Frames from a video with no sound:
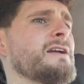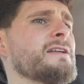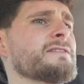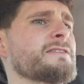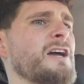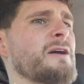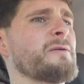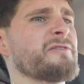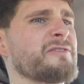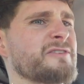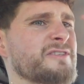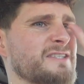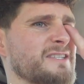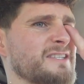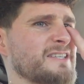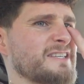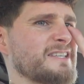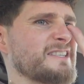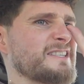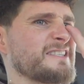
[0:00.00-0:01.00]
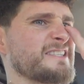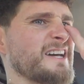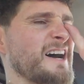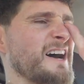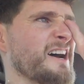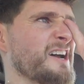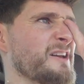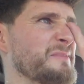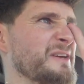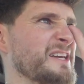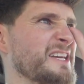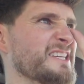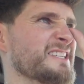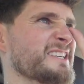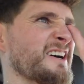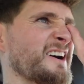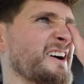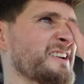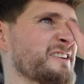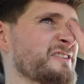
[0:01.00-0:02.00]
Time is
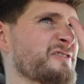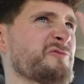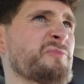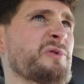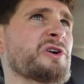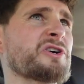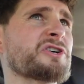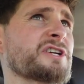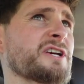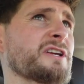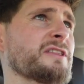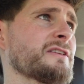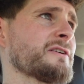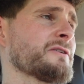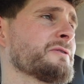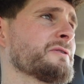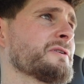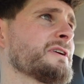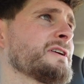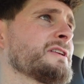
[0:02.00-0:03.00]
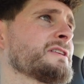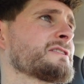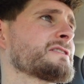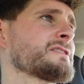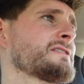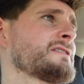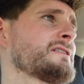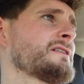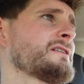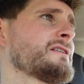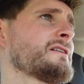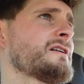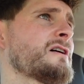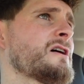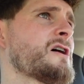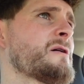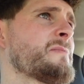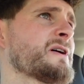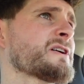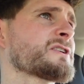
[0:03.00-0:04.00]
kind of pushing though. It's
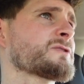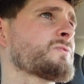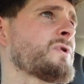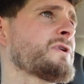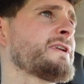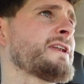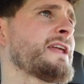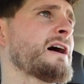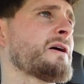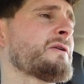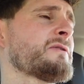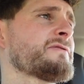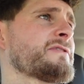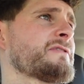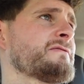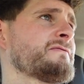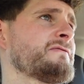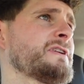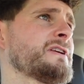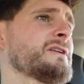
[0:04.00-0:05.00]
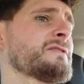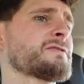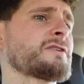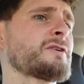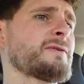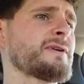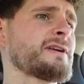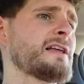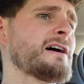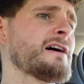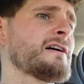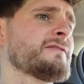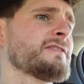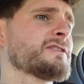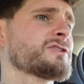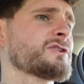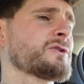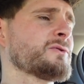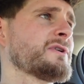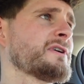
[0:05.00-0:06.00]
1:30 now. If the video's going live in
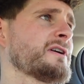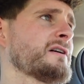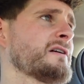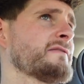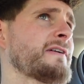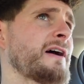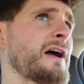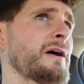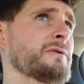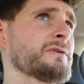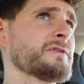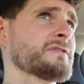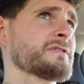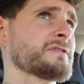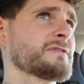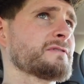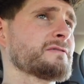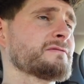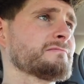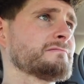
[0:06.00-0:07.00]
2.5 hours.